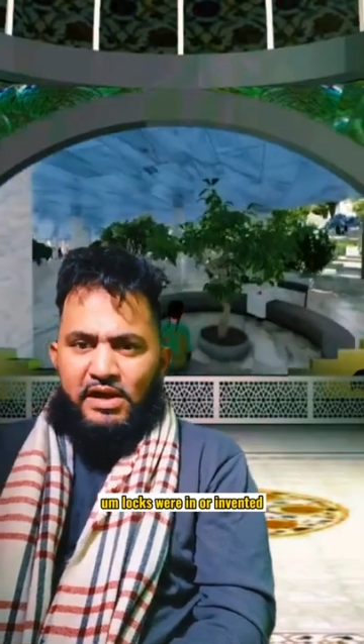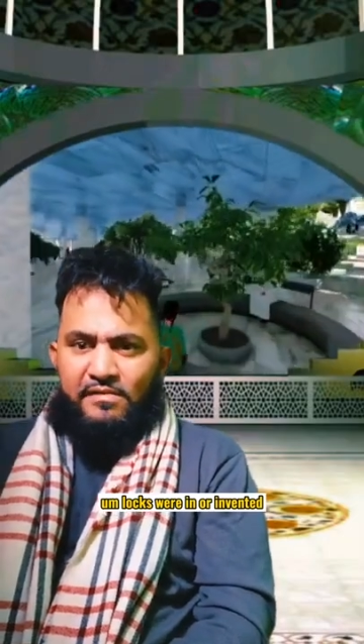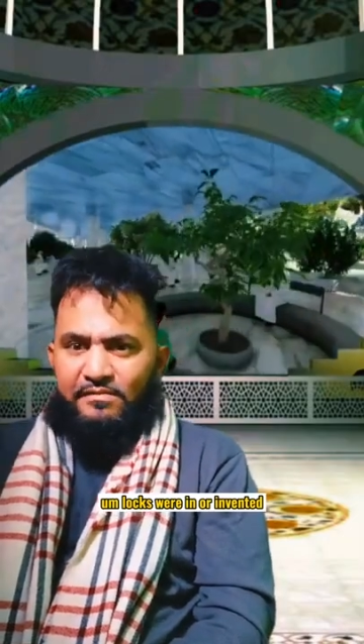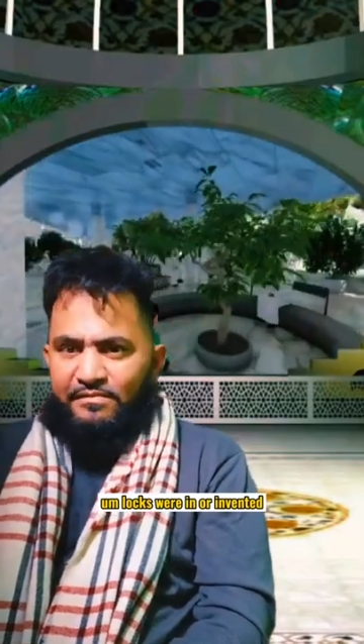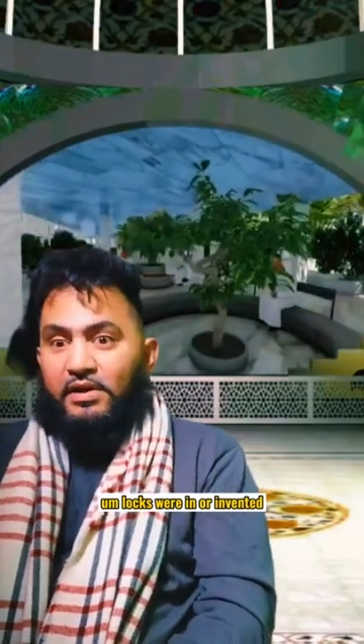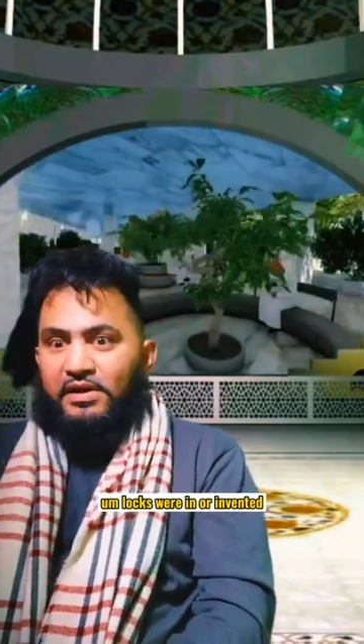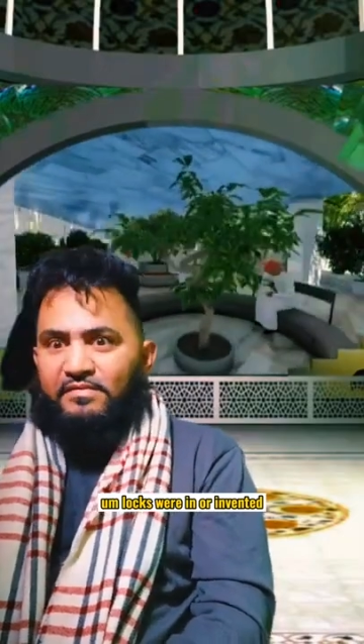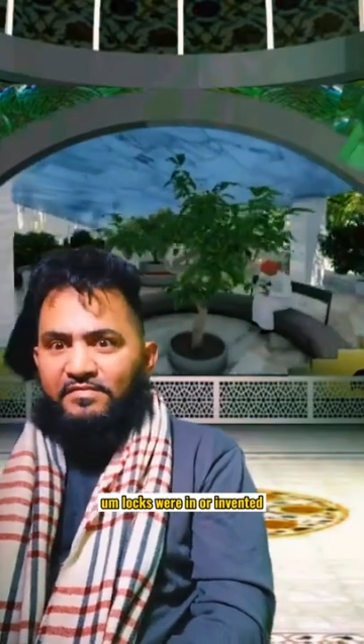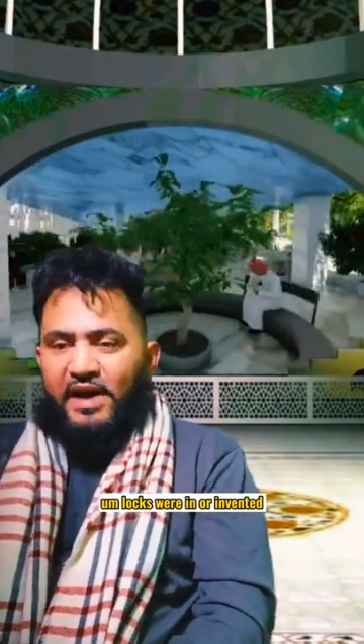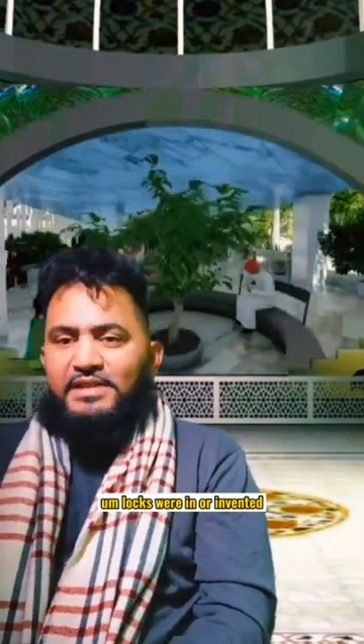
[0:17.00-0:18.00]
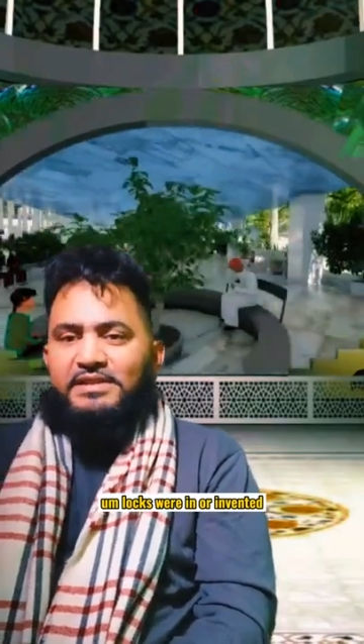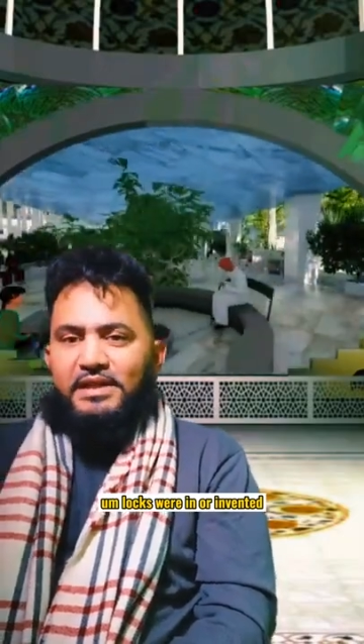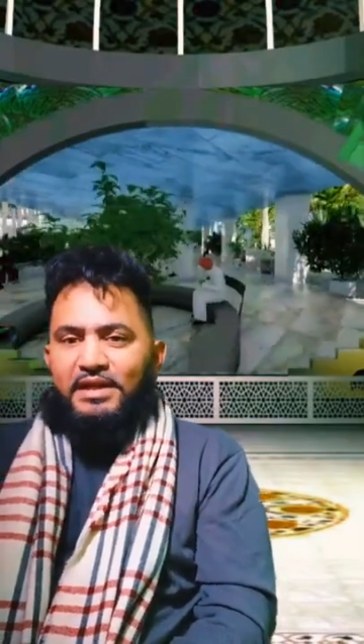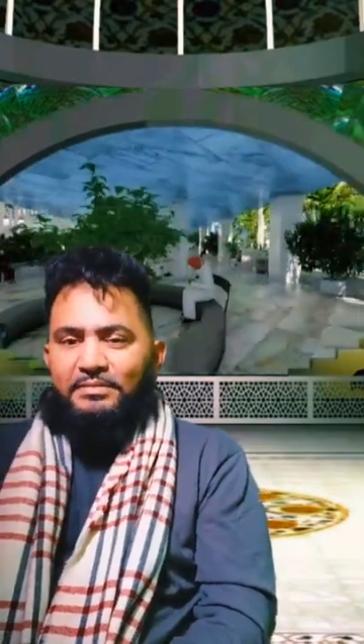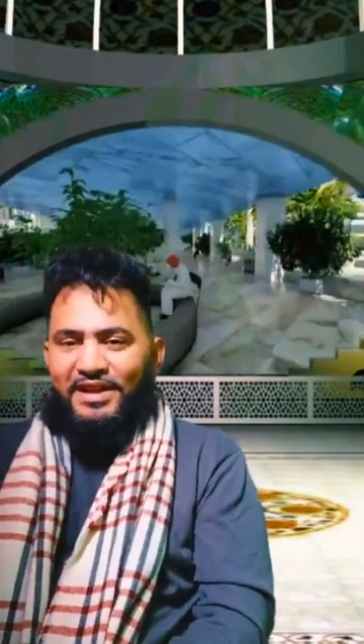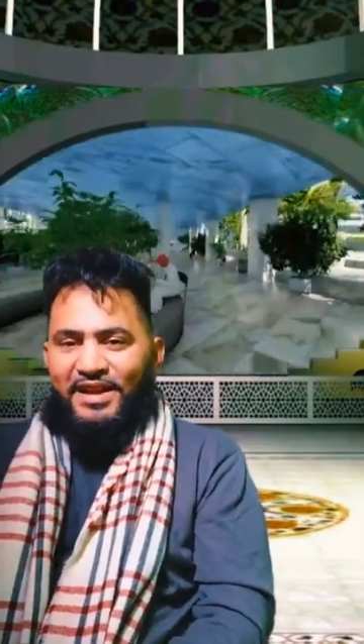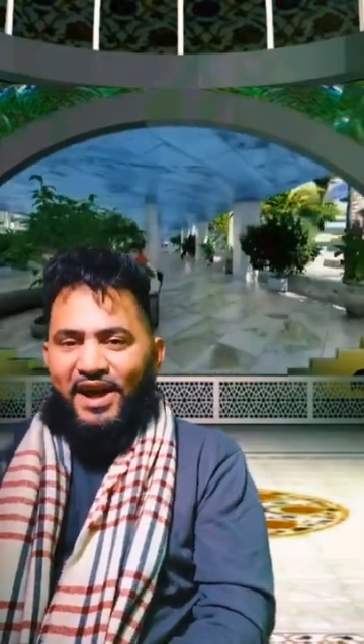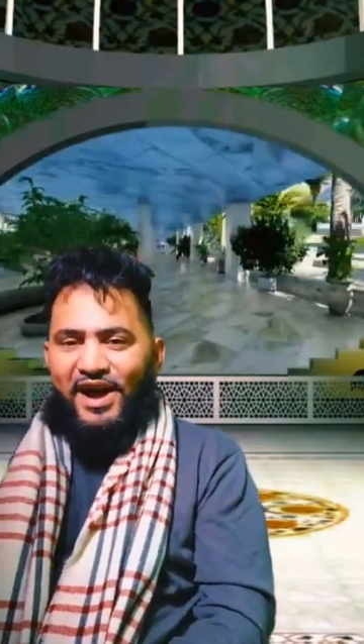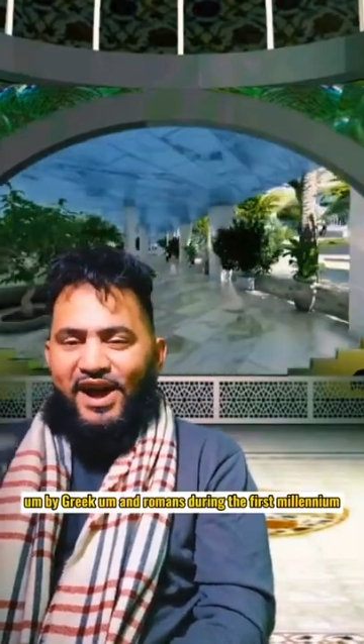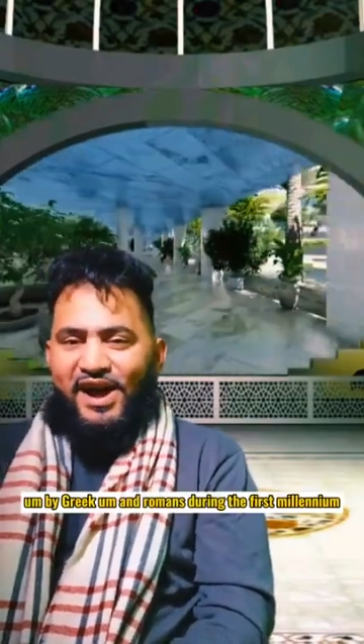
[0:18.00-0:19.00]
in, invented
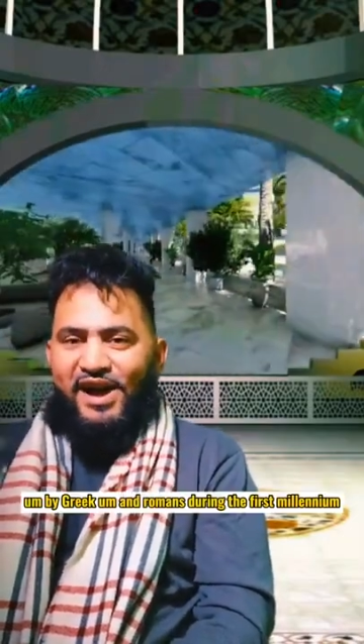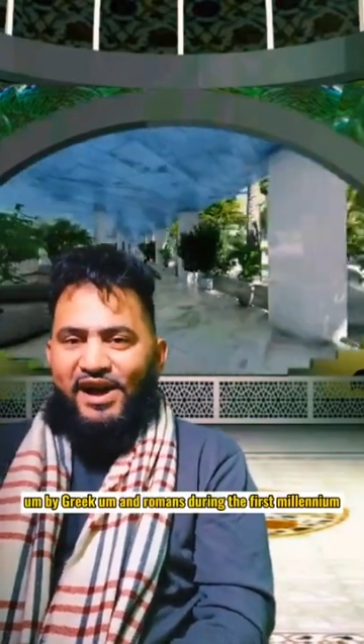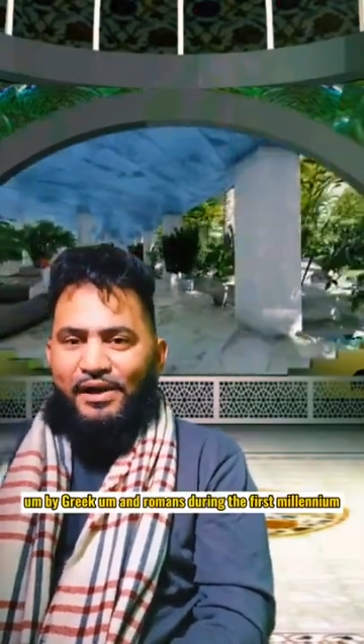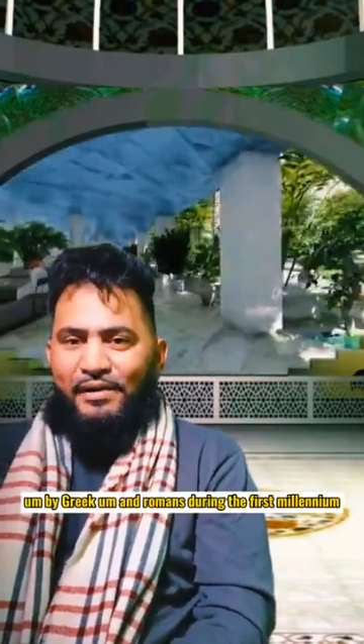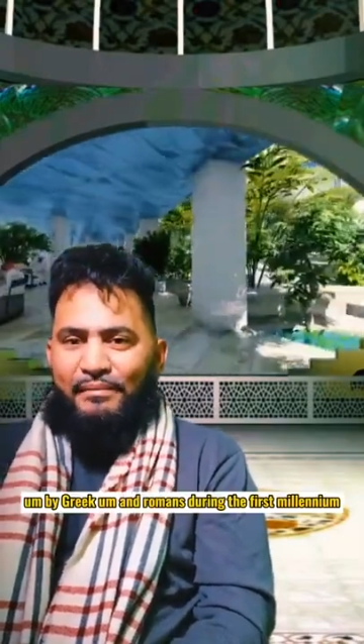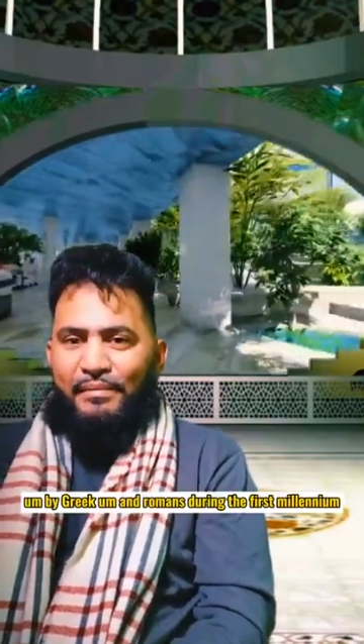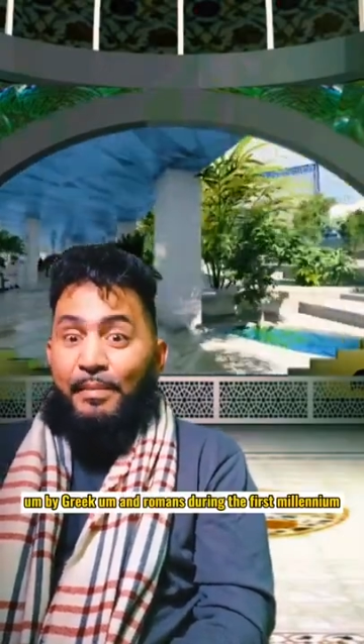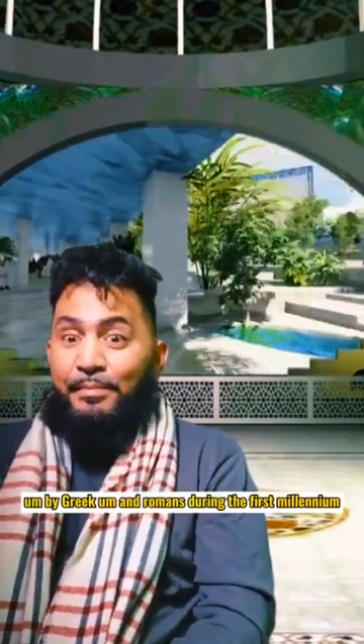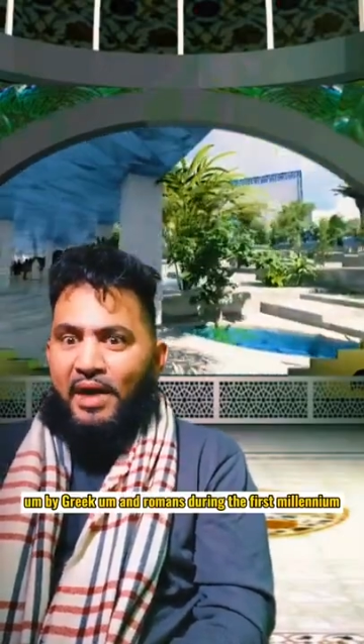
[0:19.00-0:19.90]
um,